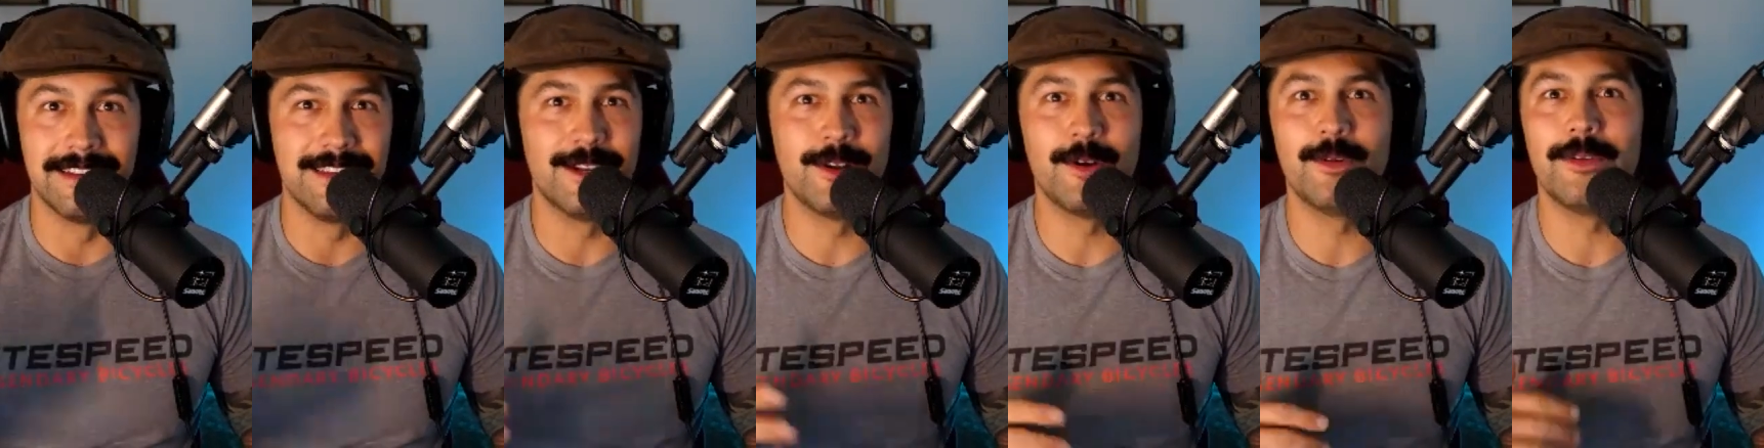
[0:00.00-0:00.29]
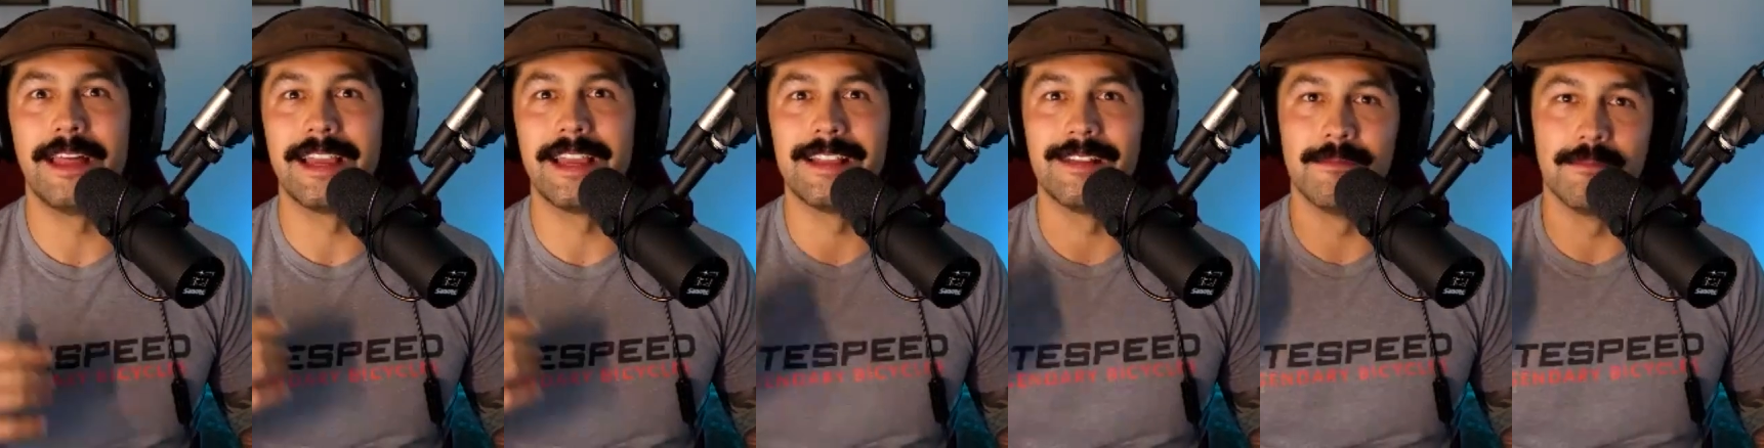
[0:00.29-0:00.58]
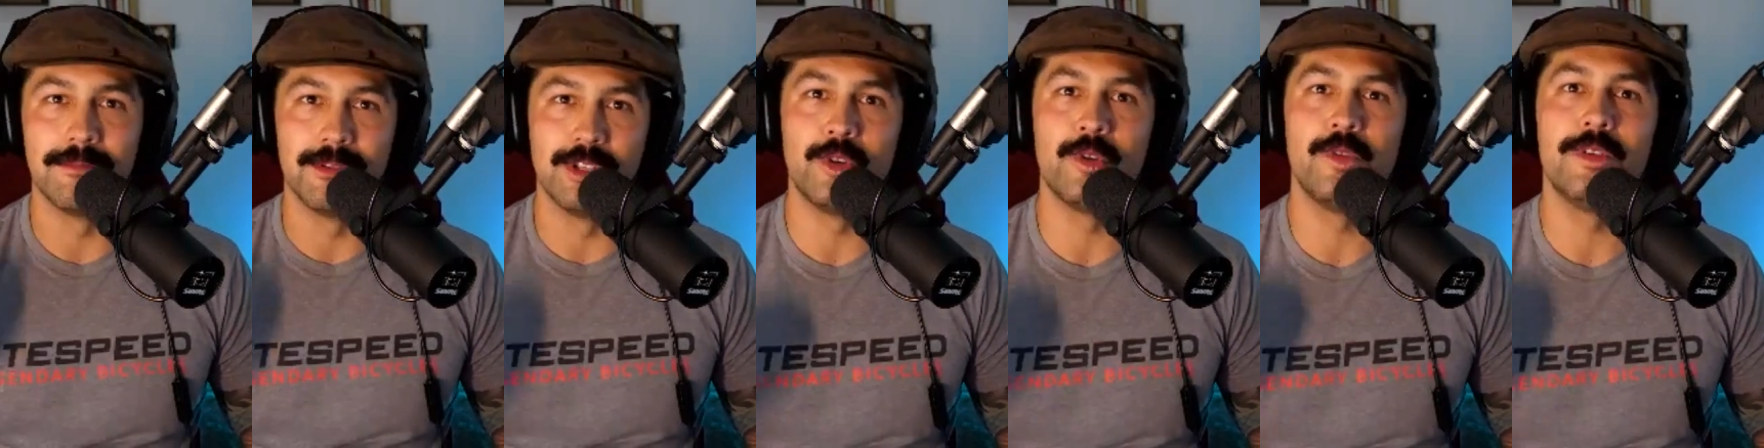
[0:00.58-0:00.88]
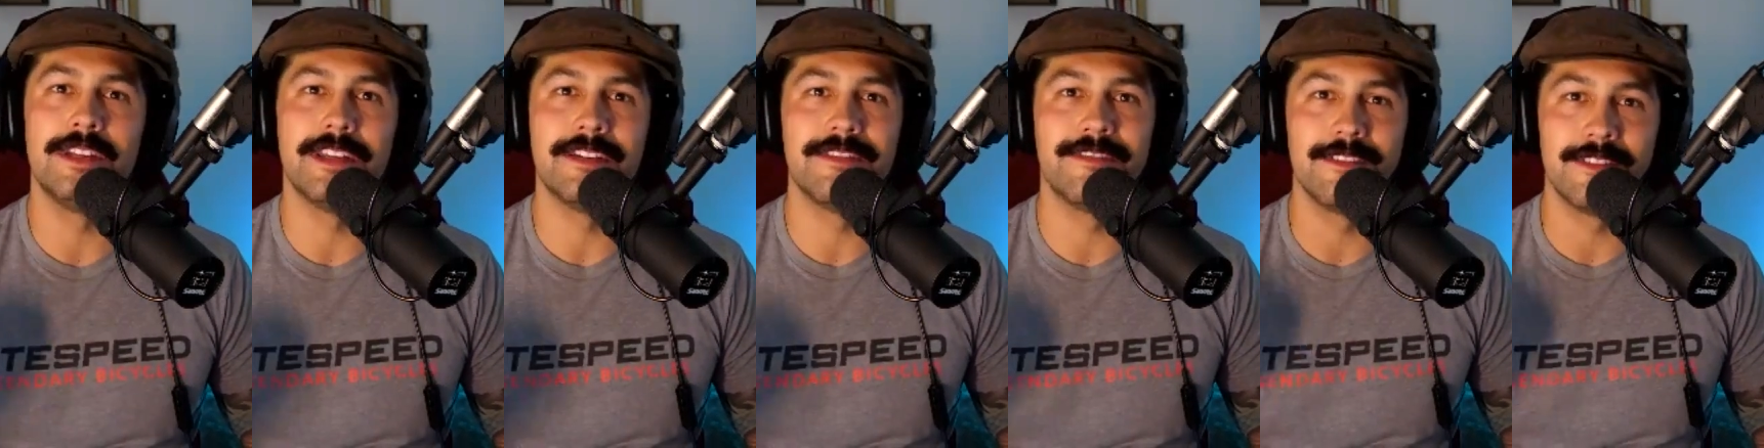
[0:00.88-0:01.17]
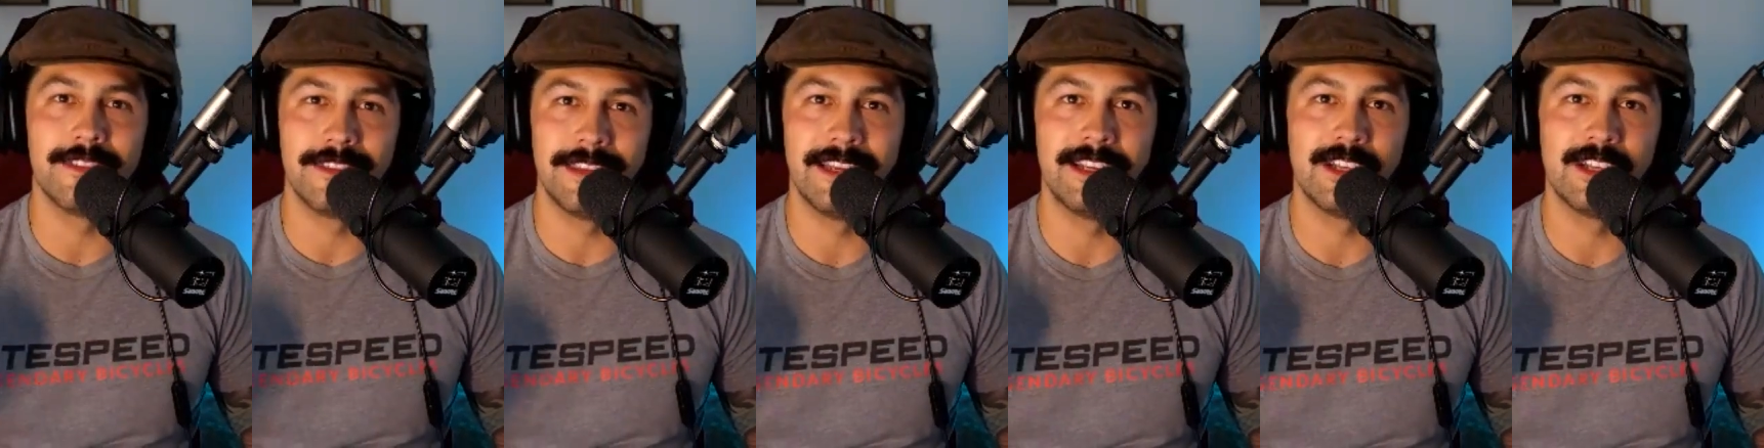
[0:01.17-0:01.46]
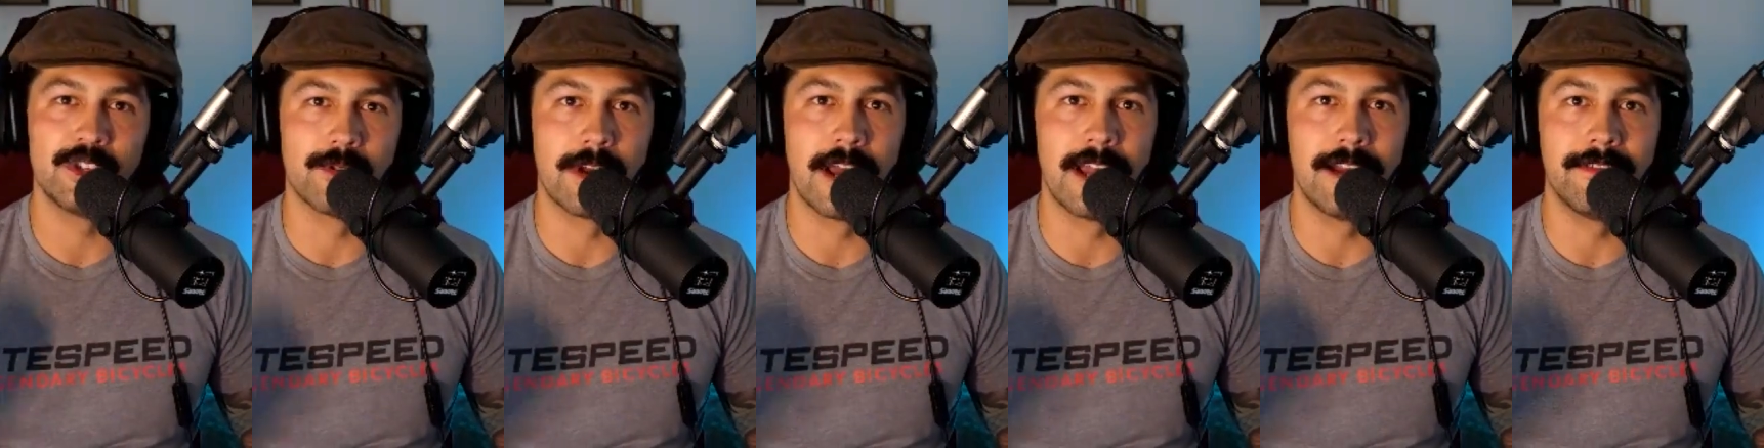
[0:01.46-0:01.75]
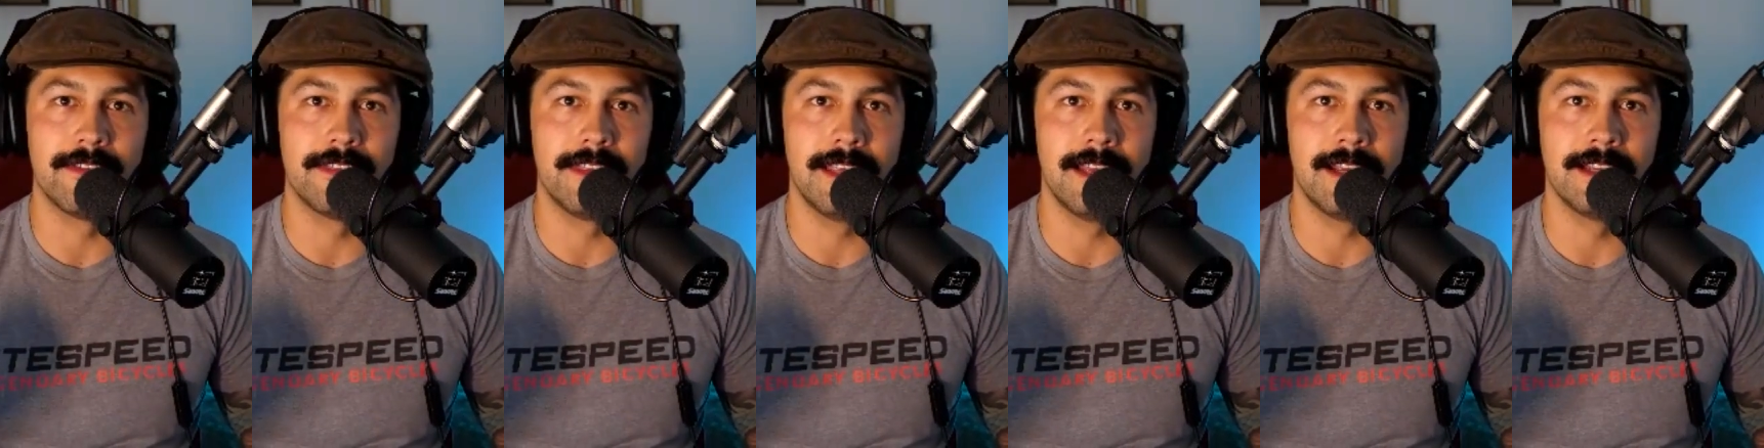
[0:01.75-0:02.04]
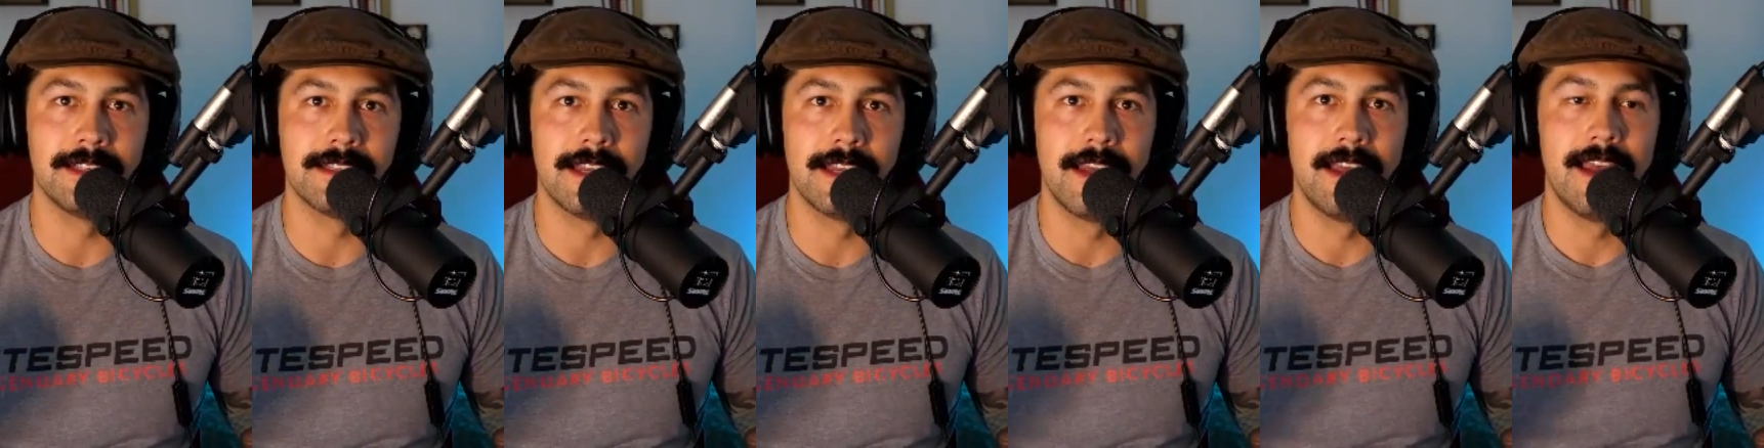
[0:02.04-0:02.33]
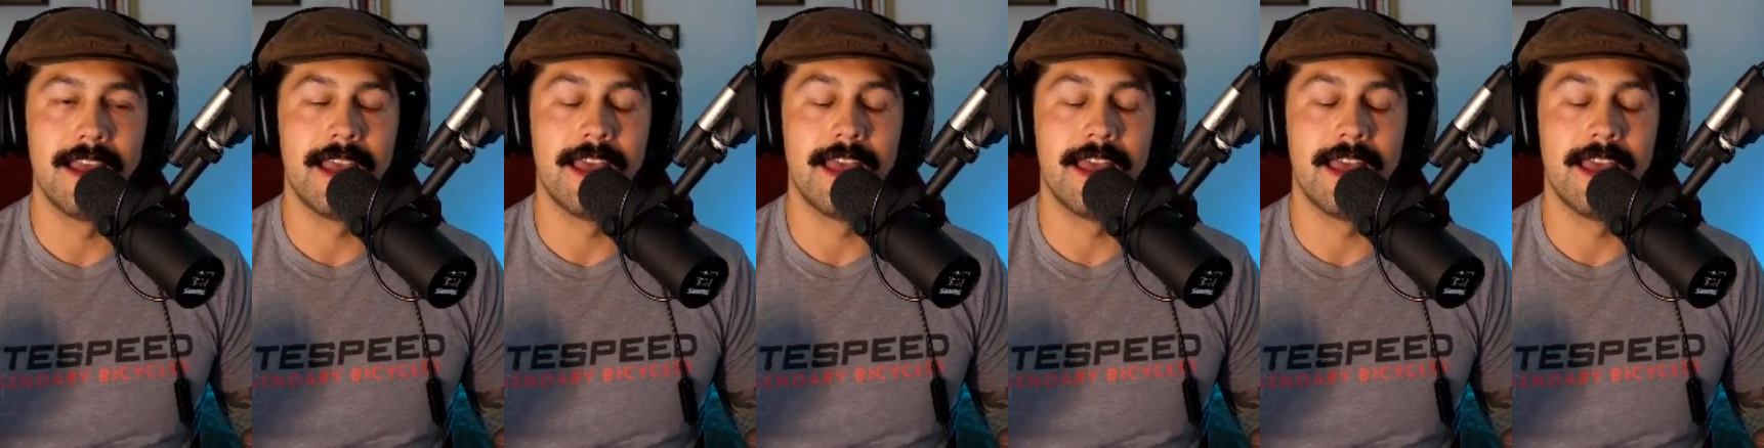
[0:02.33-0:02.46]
you know, like do different things, try different things.